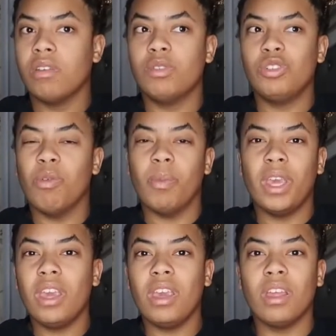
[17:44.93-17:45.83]
What you
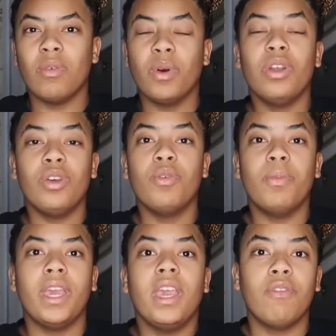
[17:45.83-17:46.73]
mean? What do you
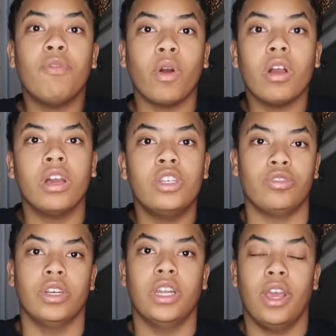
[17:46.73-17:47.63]
mean 400?